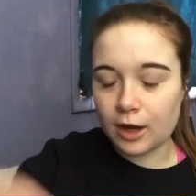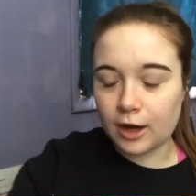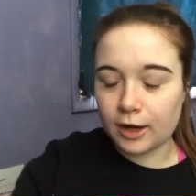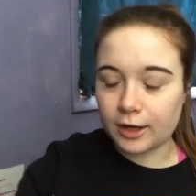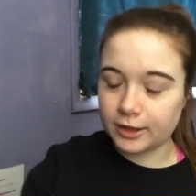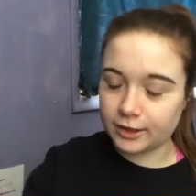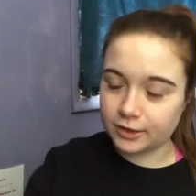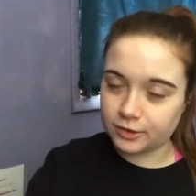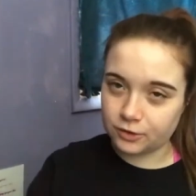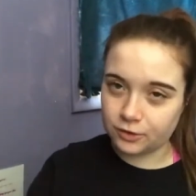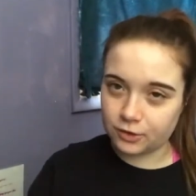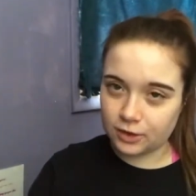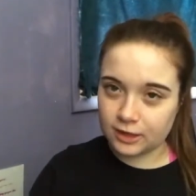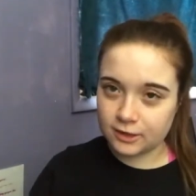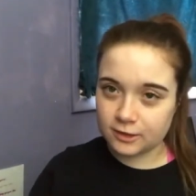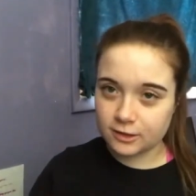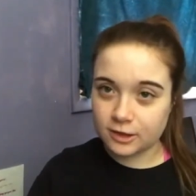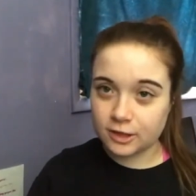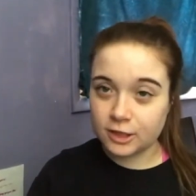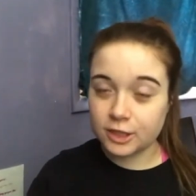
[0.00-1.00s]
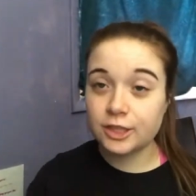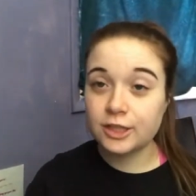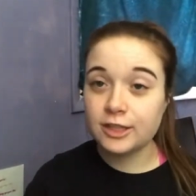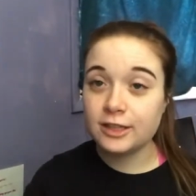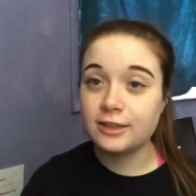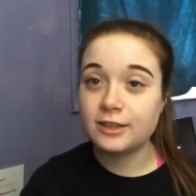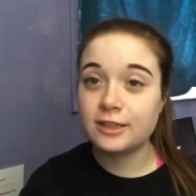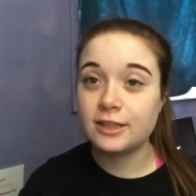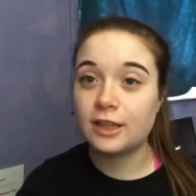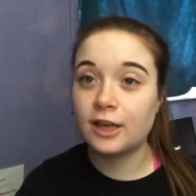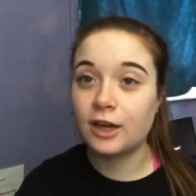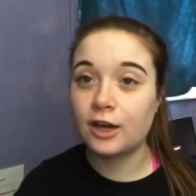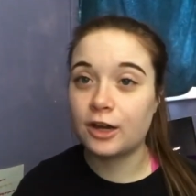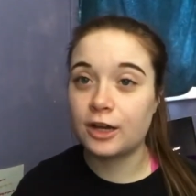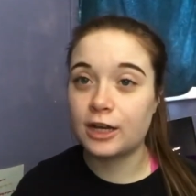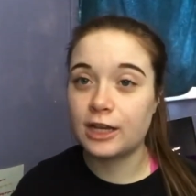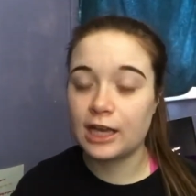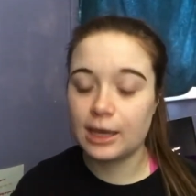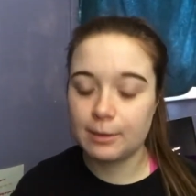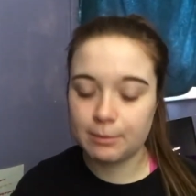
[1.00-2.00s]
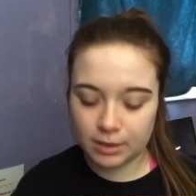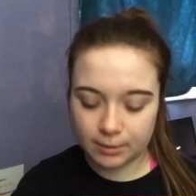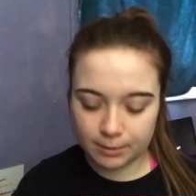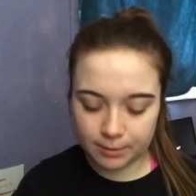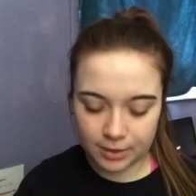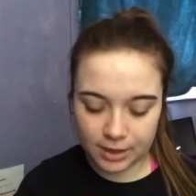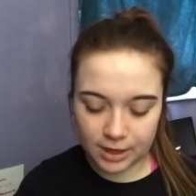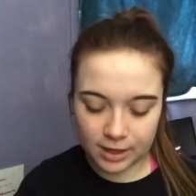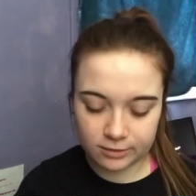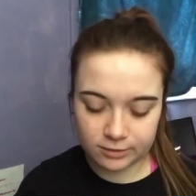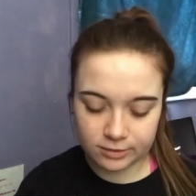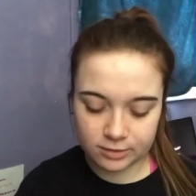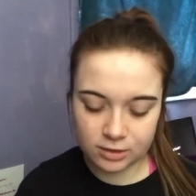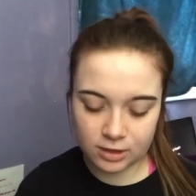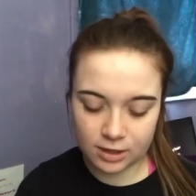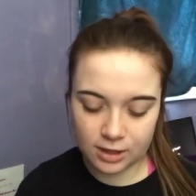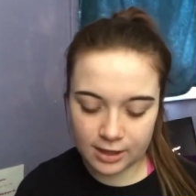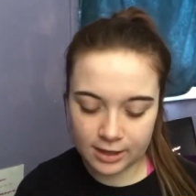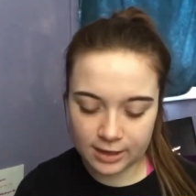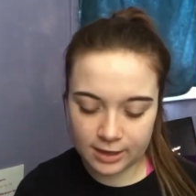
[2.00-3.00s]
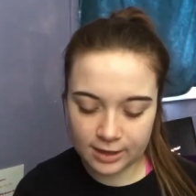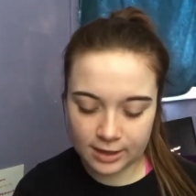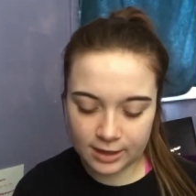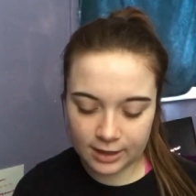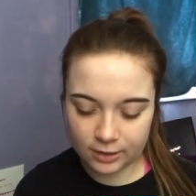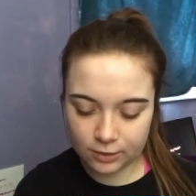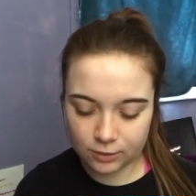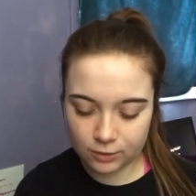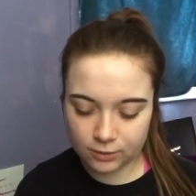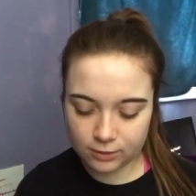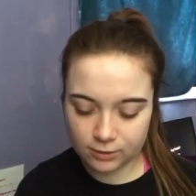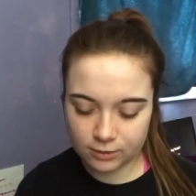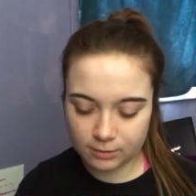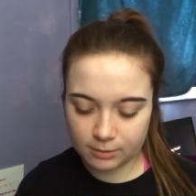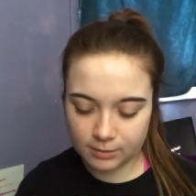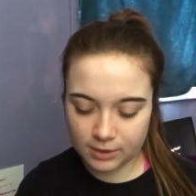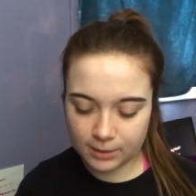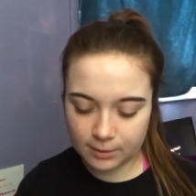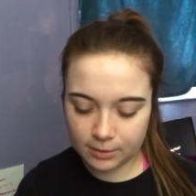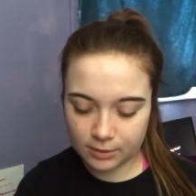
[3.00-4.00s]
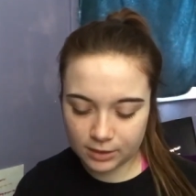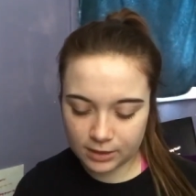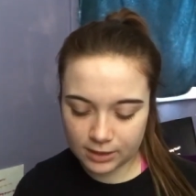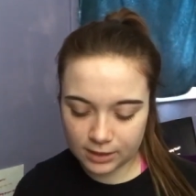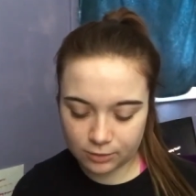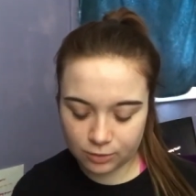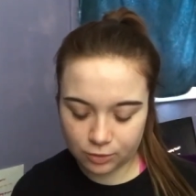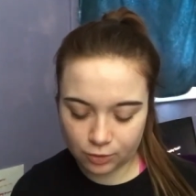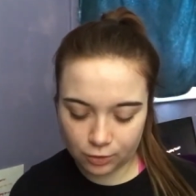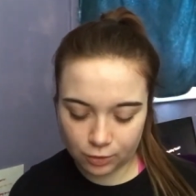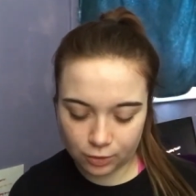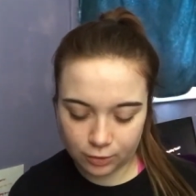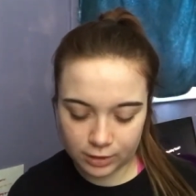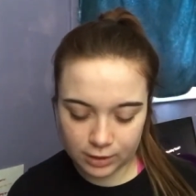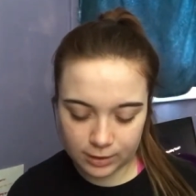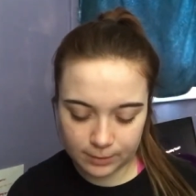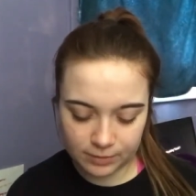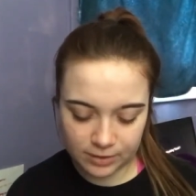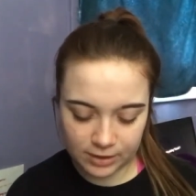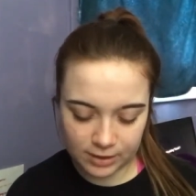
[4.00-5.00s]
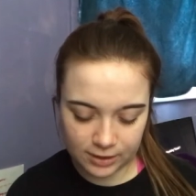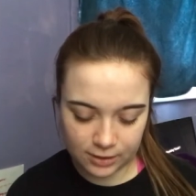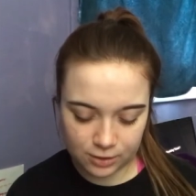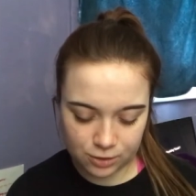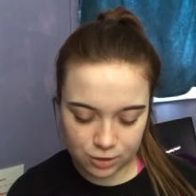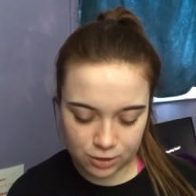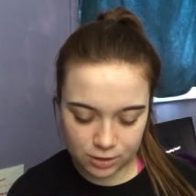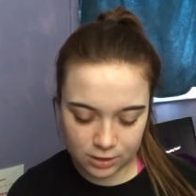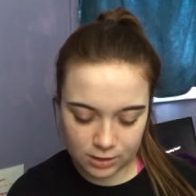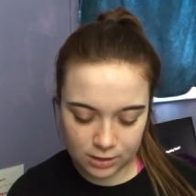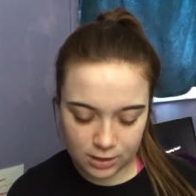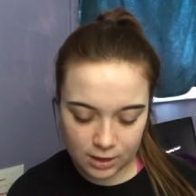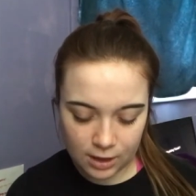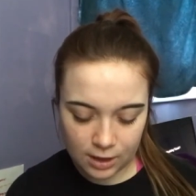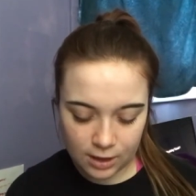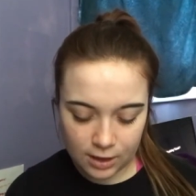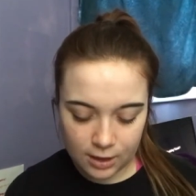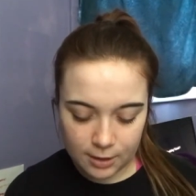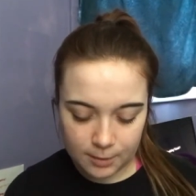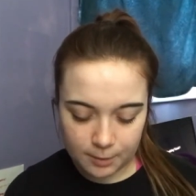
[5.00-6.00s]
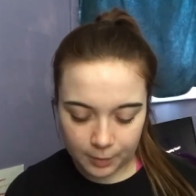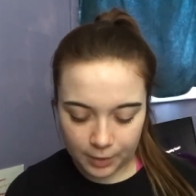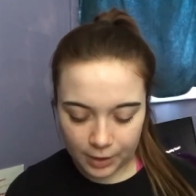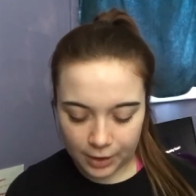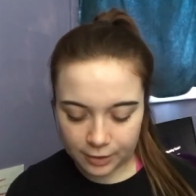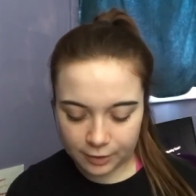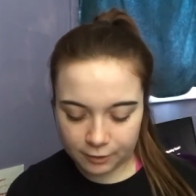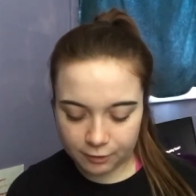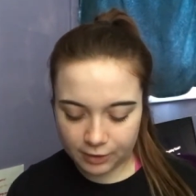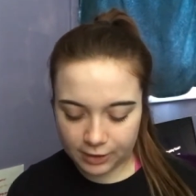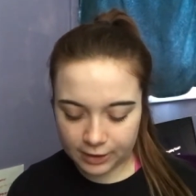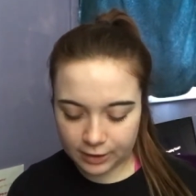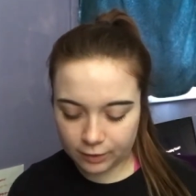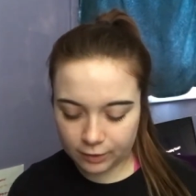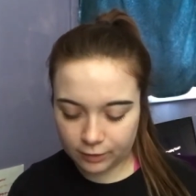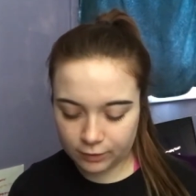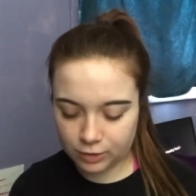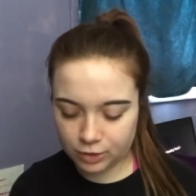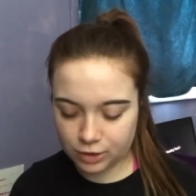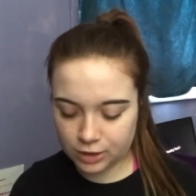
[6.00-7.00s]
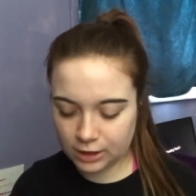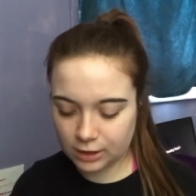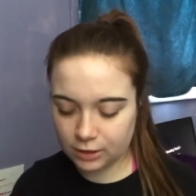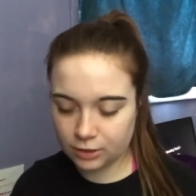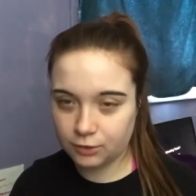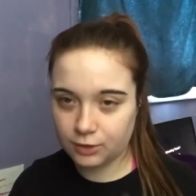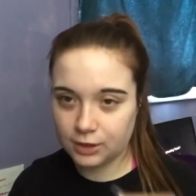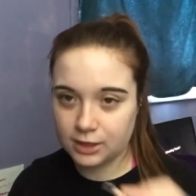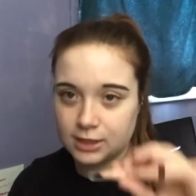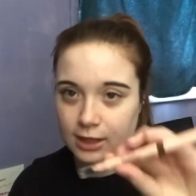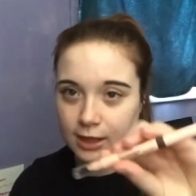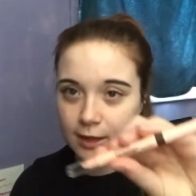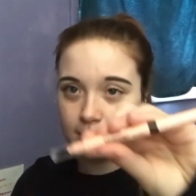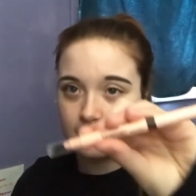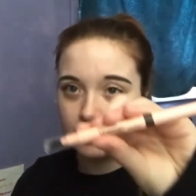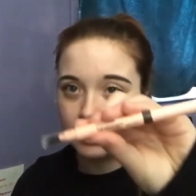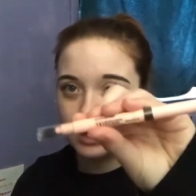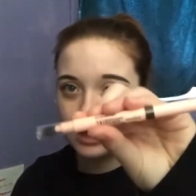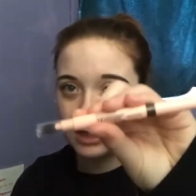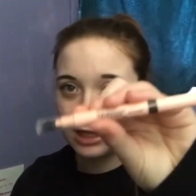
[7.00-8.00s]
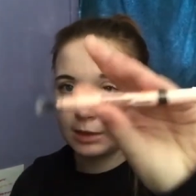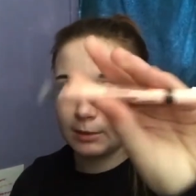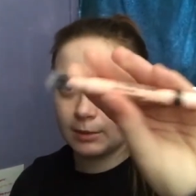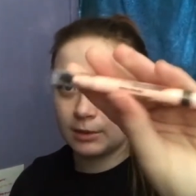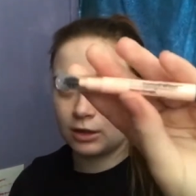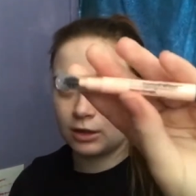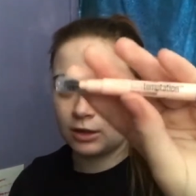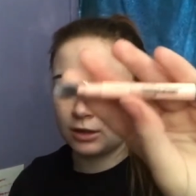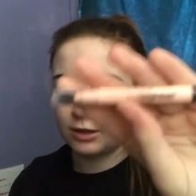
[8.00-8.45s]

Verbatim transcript: Alright, so you guys can clearly see that I already have my brows done, and I used the Maybelline Total Temptation Brow Definer in the shade 310 Medium. It